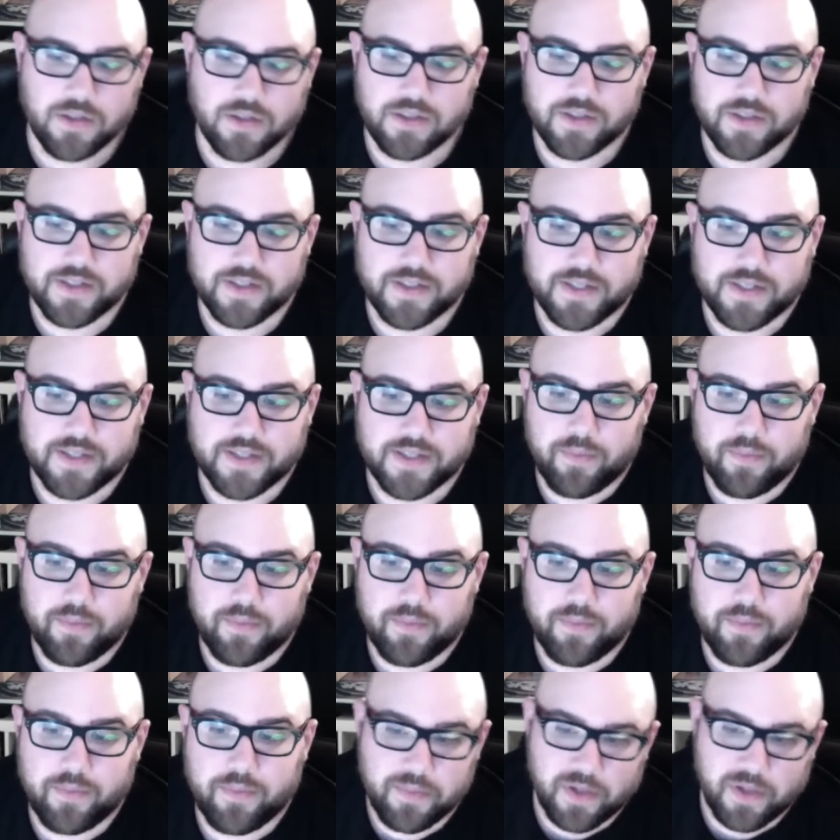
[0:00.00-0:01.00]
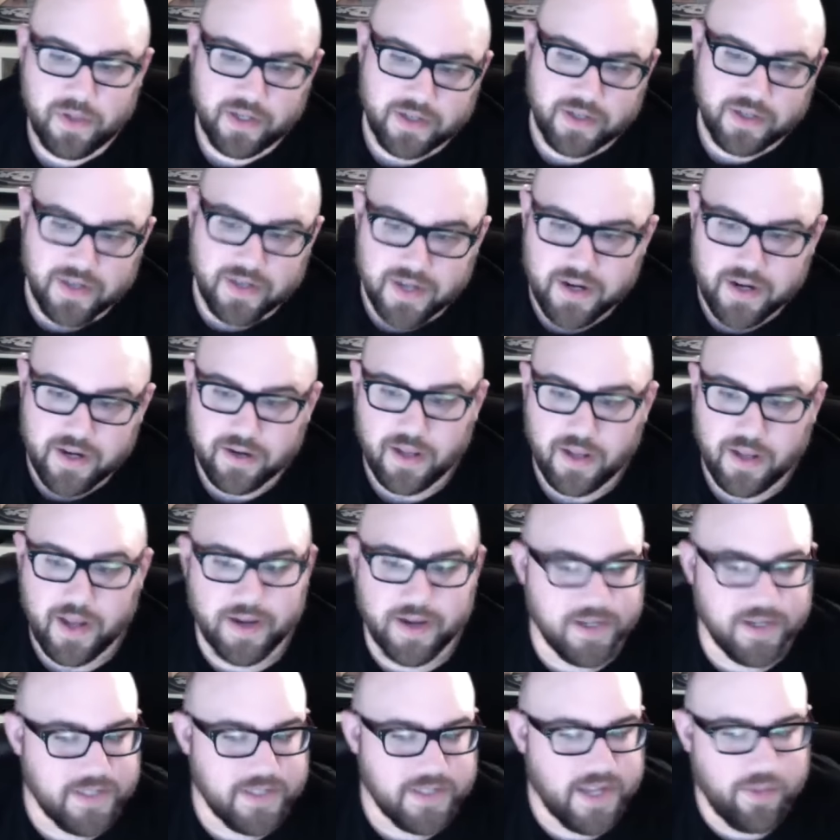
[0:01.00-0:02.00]
the same possibility here, like
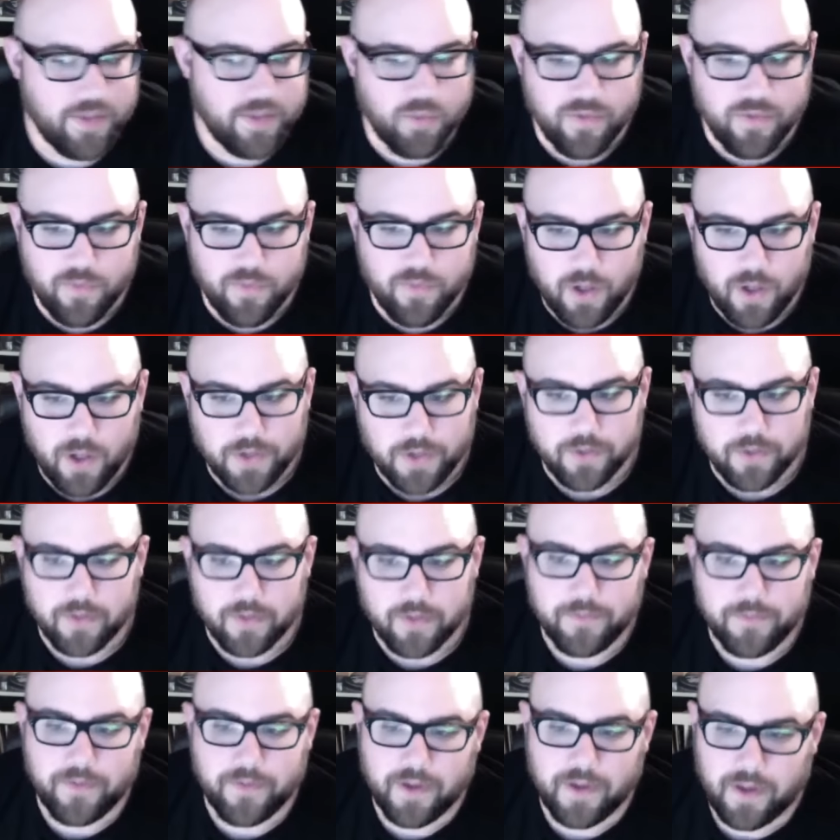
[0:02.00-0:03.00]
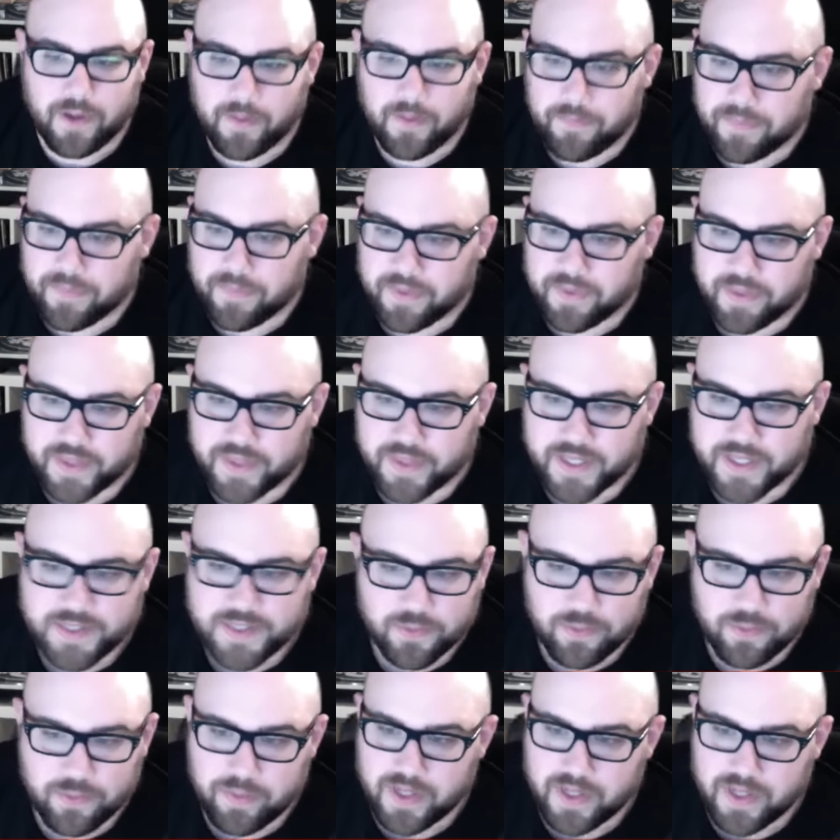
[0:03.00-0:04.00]
I said with Waldorf, this
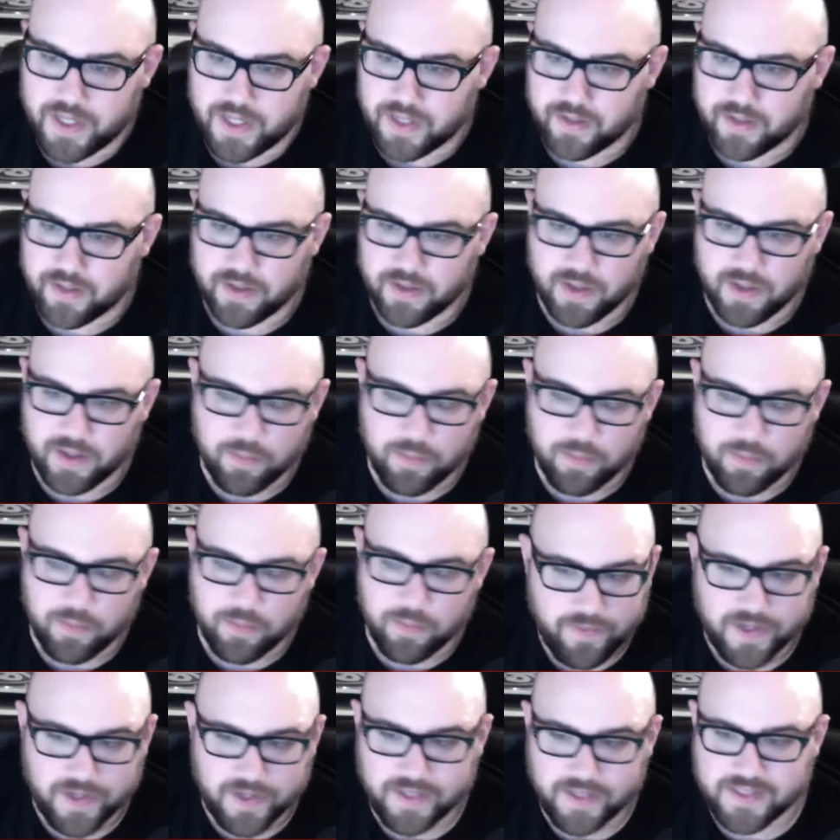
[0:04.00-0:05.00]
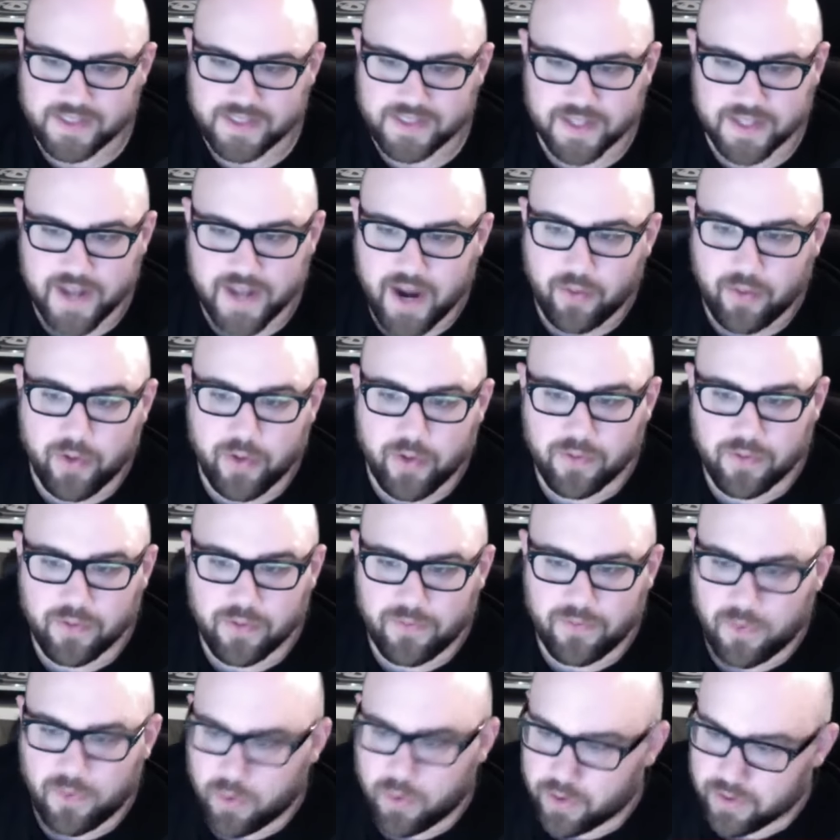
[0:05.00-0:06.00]
would be a perfect scenario
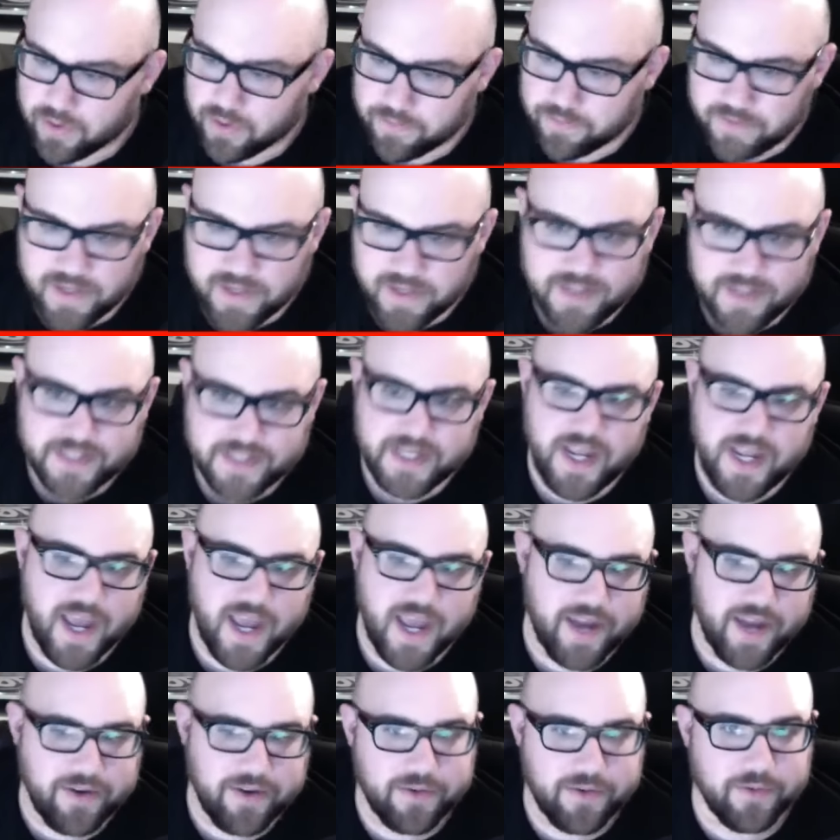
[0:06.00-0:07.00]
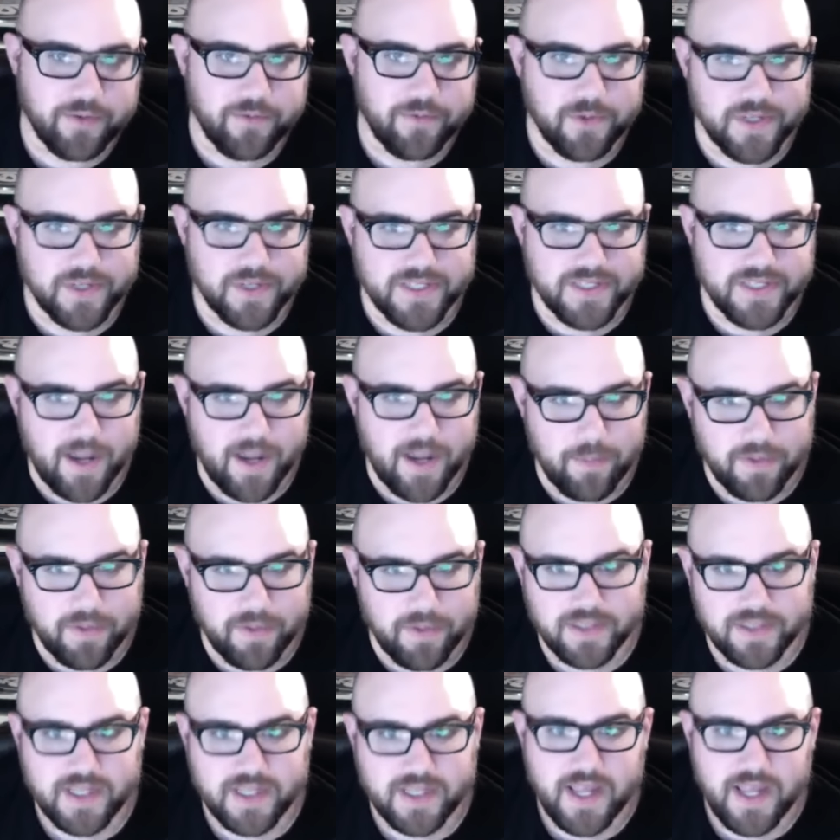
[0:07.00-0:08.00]
for a VST editor for the
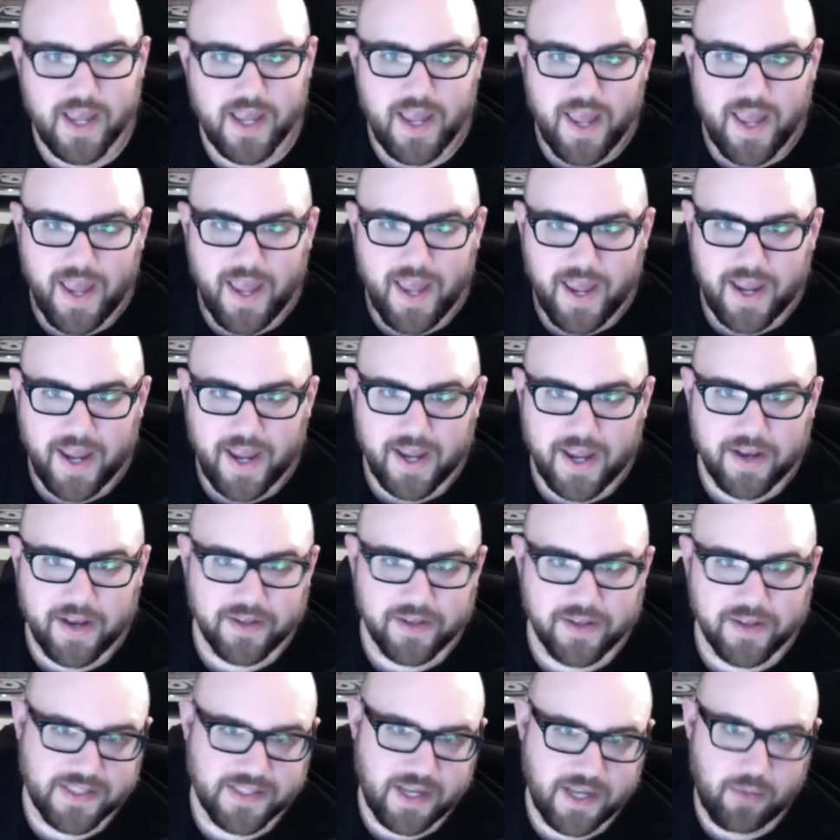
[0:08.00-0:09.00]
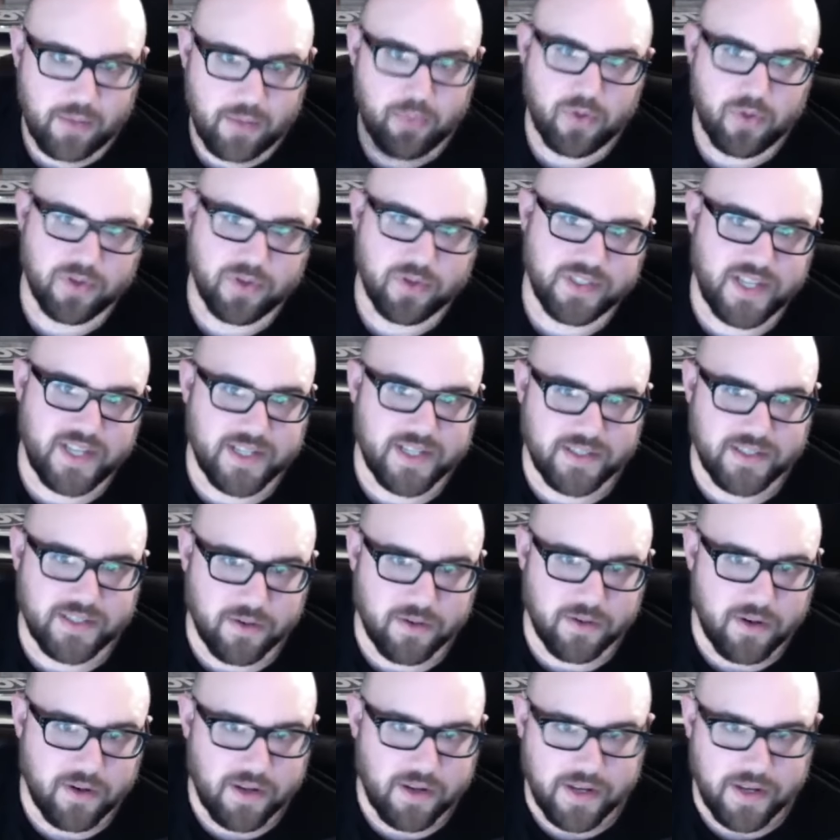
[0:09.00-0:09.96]
samples and a sound processor, an